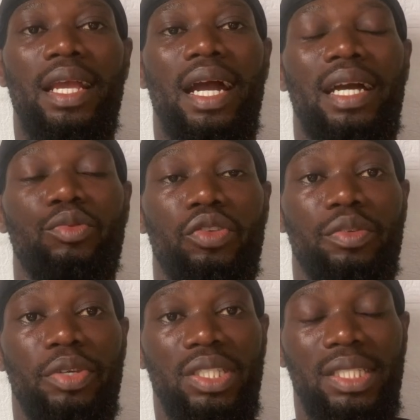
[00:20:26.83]
And one of the
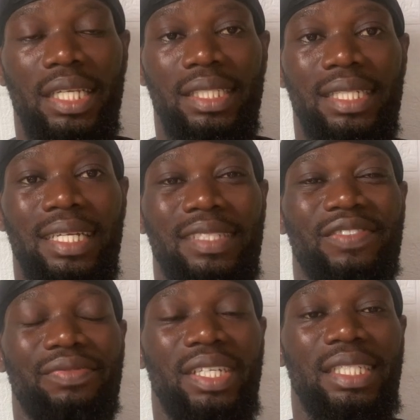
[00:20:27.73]
best things is it's
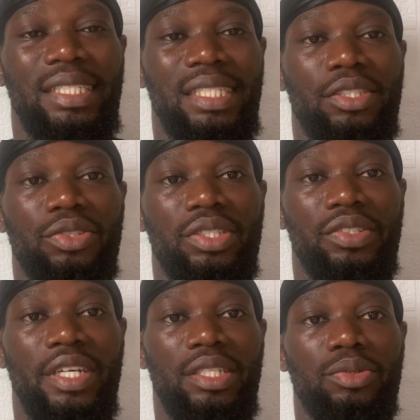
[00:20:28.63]
very easy to
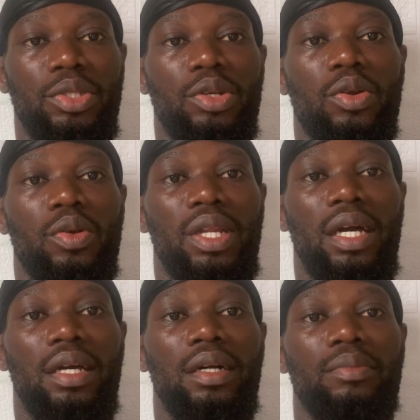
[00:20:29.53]
integrate with other
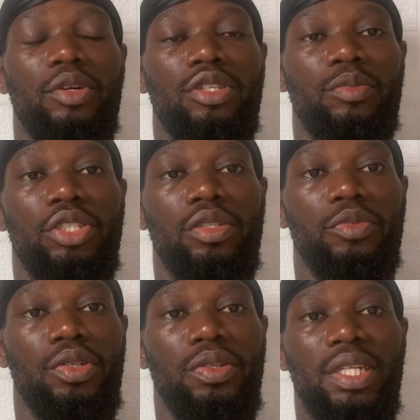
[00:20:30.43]
automation
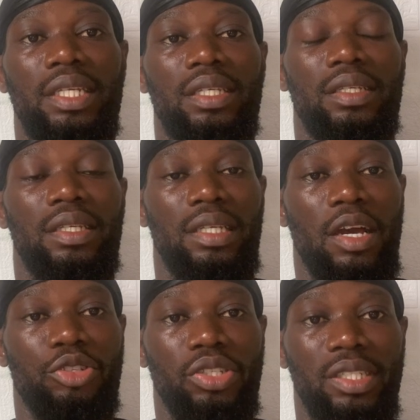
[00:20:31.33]
models. Like I'll
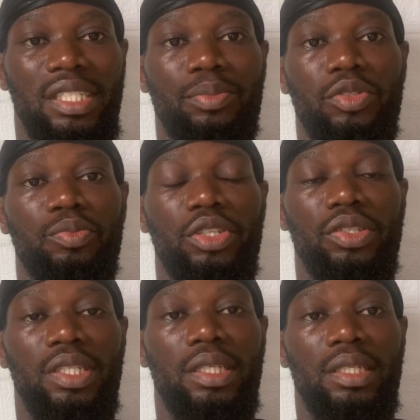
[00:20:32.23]
show you an example of me
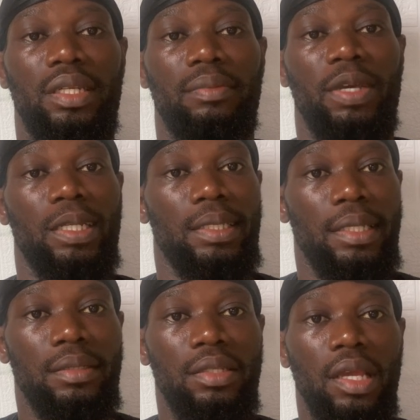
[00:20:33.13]
using anything and
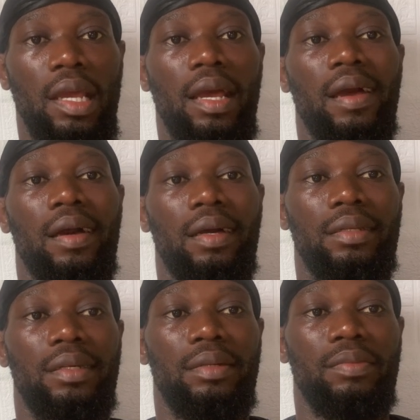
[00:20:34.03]
anything,
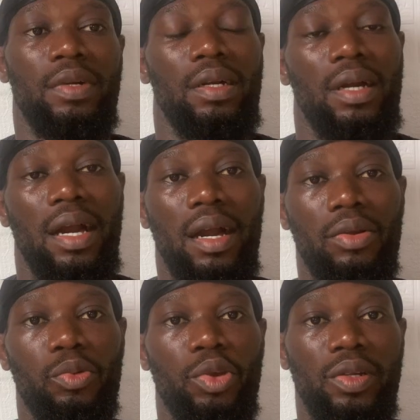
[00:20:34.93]
and how
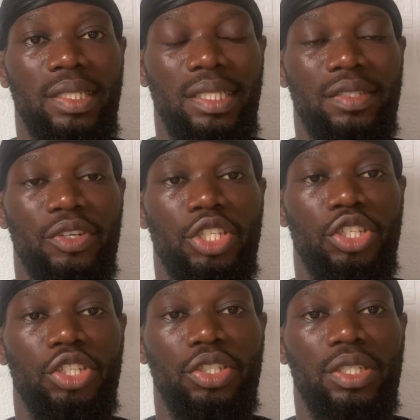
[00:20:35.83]
well is it for you to
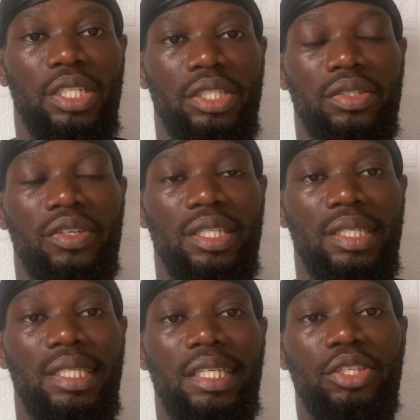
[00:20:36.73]
just integrate it
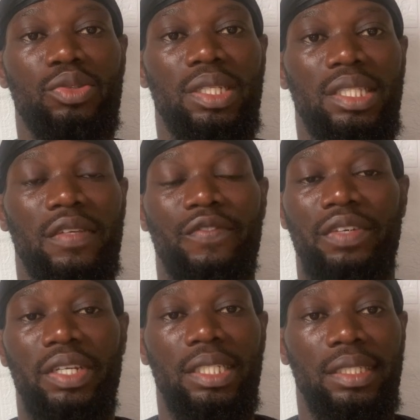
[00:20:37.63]
into anything
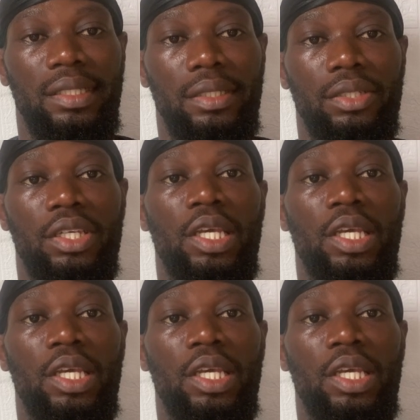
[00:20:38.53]
very easy.